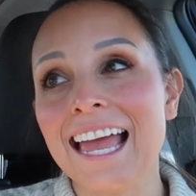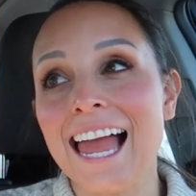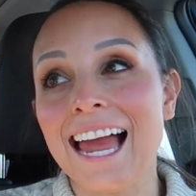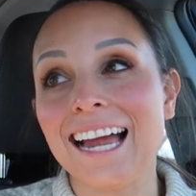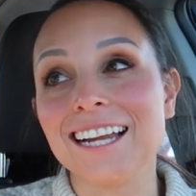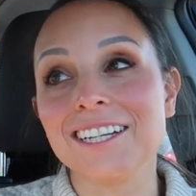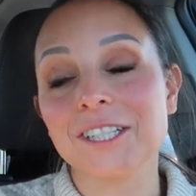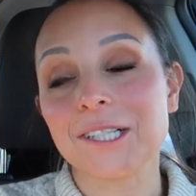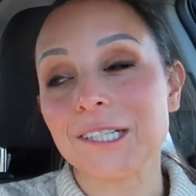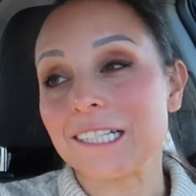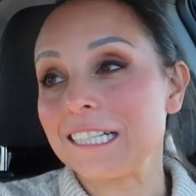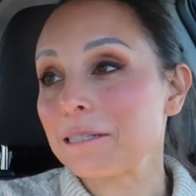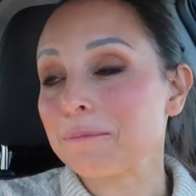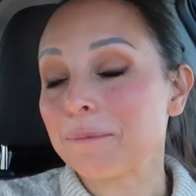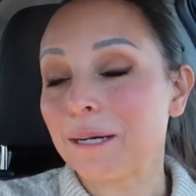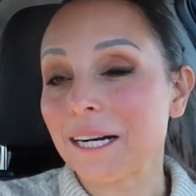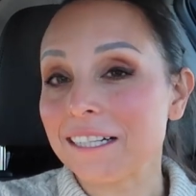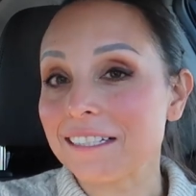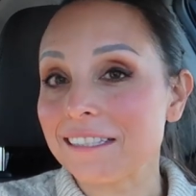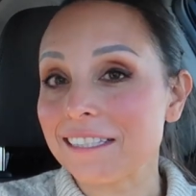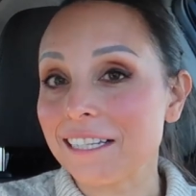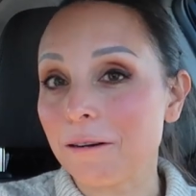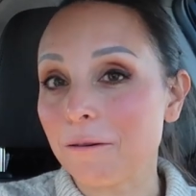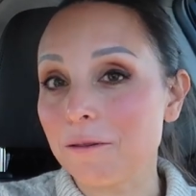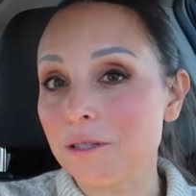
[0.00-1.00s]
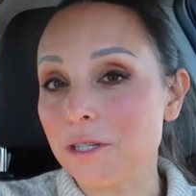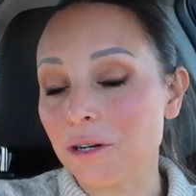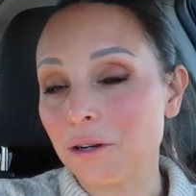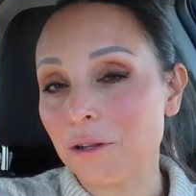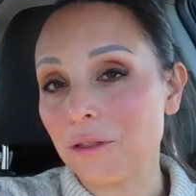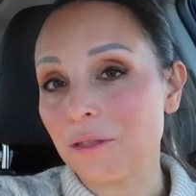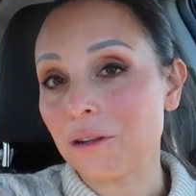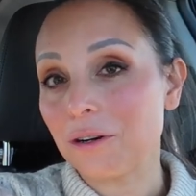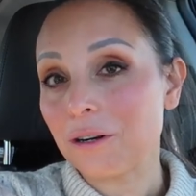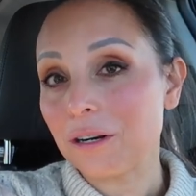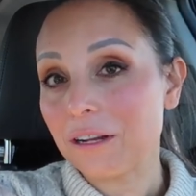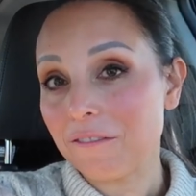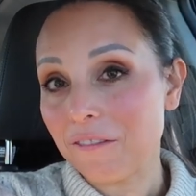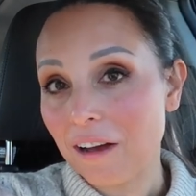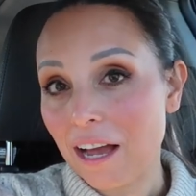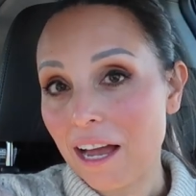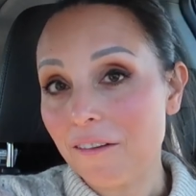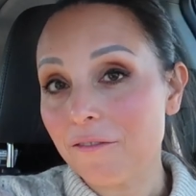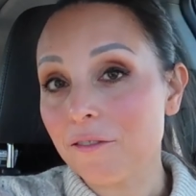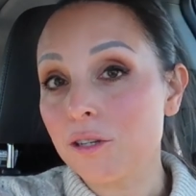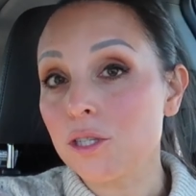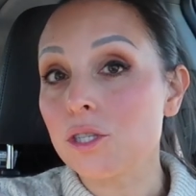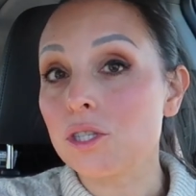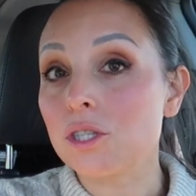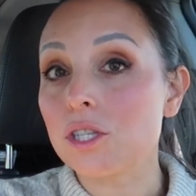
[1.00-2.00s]
And during this pregnancy, I will turn 35.
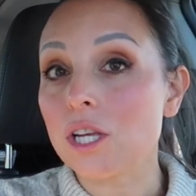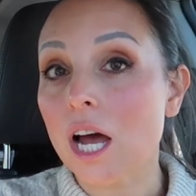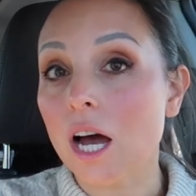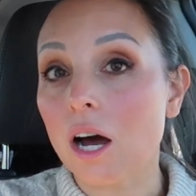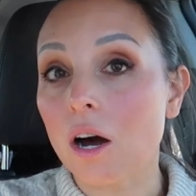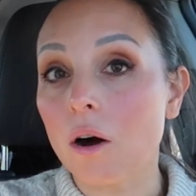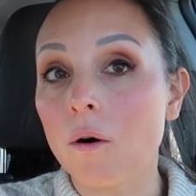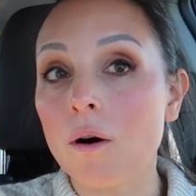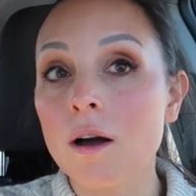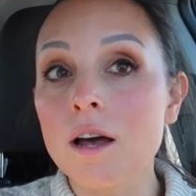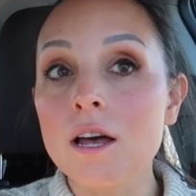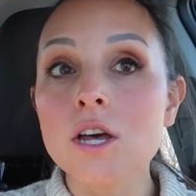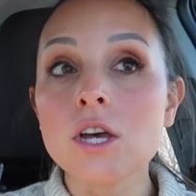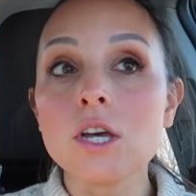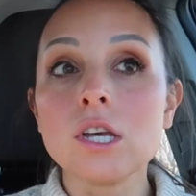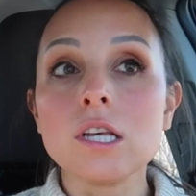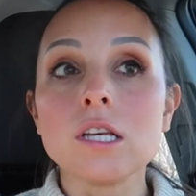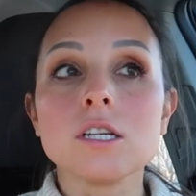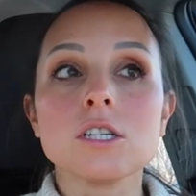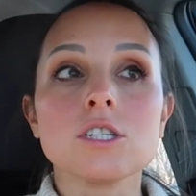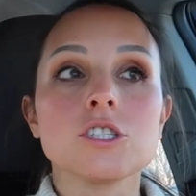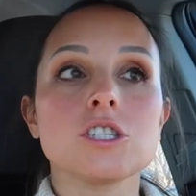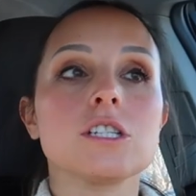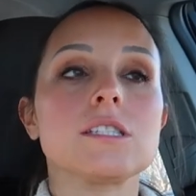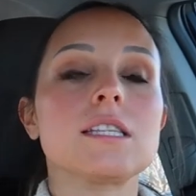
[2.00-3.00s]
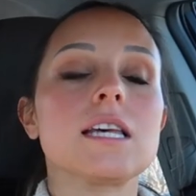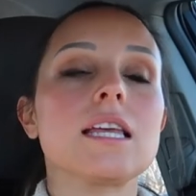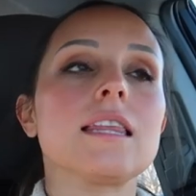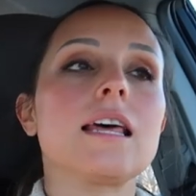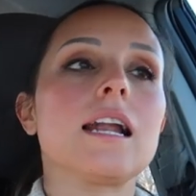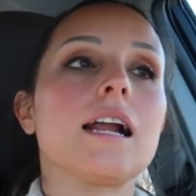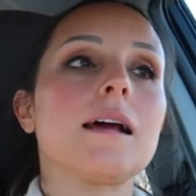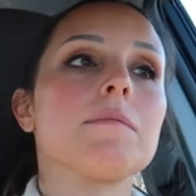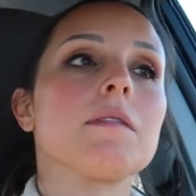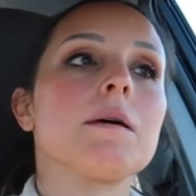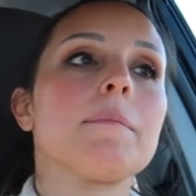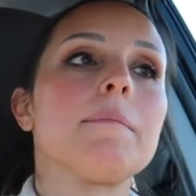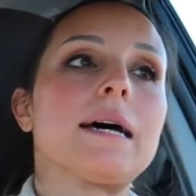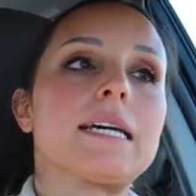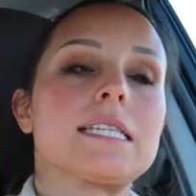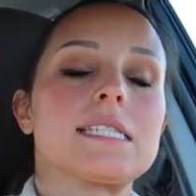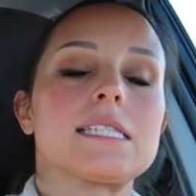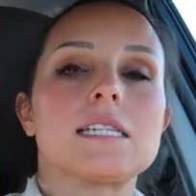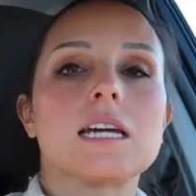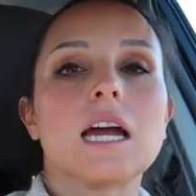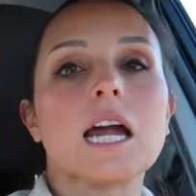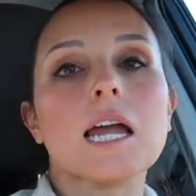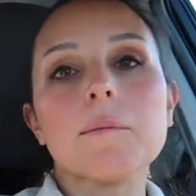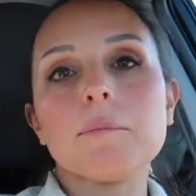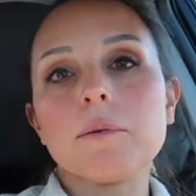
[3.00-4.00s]
So she said that I'm the
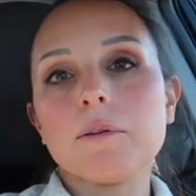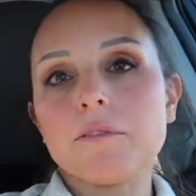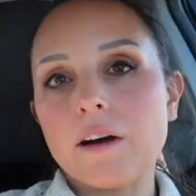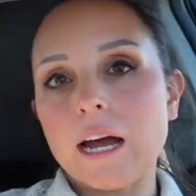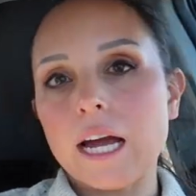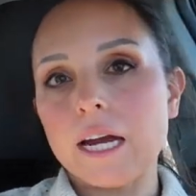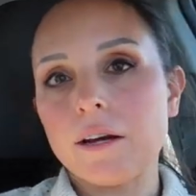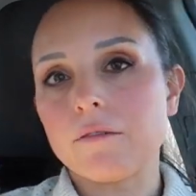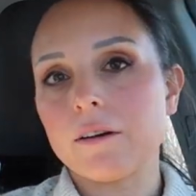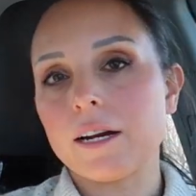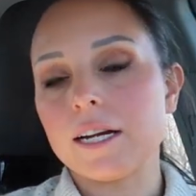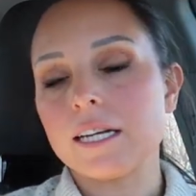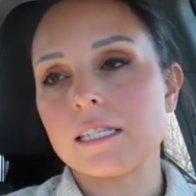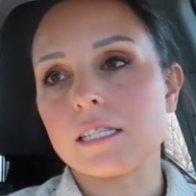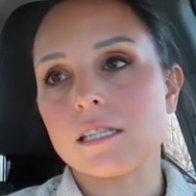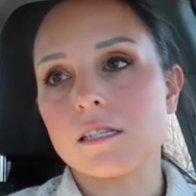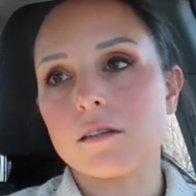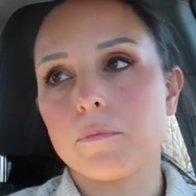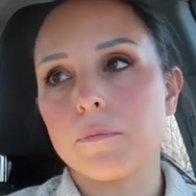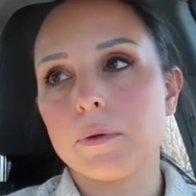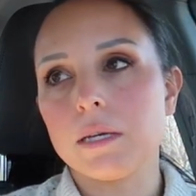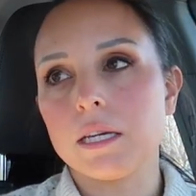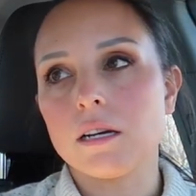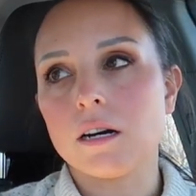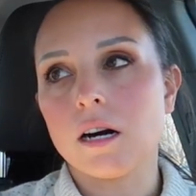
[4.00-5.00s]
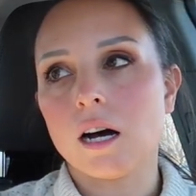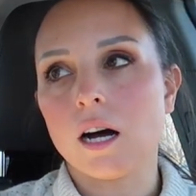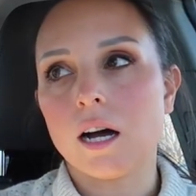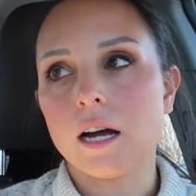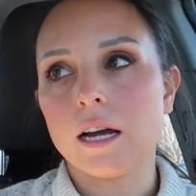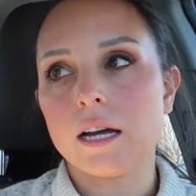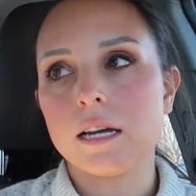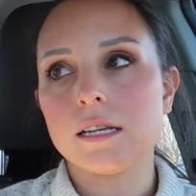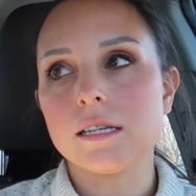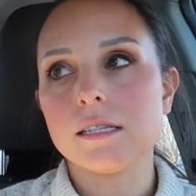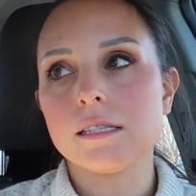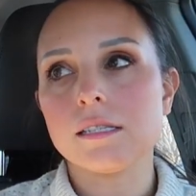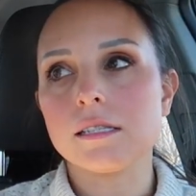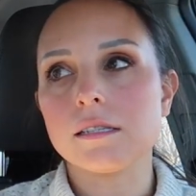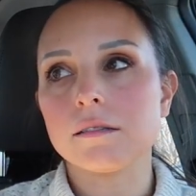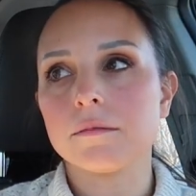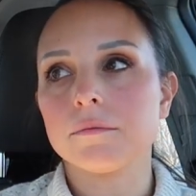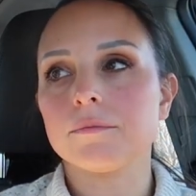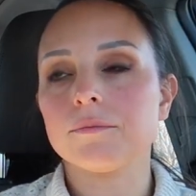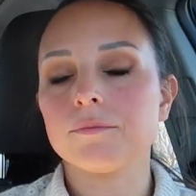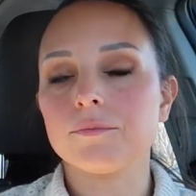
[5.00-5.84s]
best type of high risk because